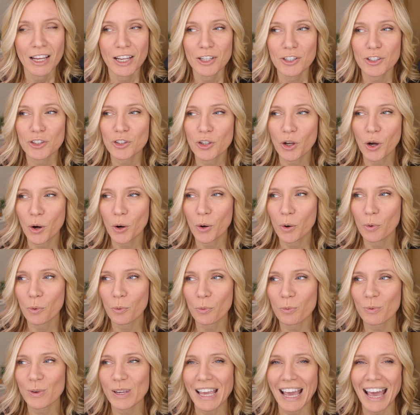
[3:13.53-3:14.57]
So
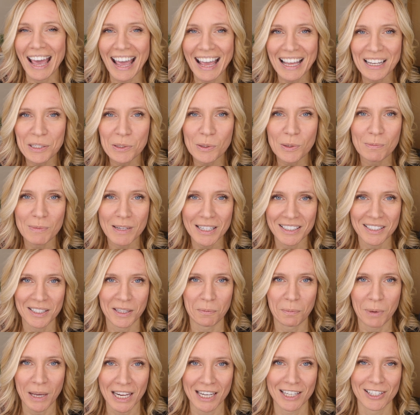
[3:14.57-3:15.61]
we had to admit to the
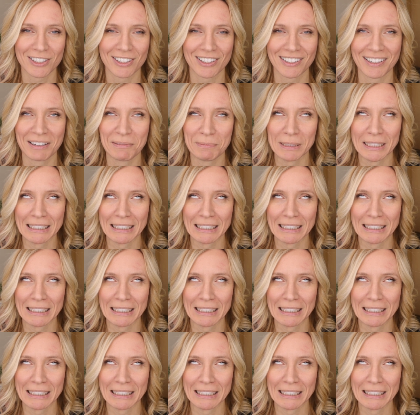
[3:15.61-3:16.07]
patient,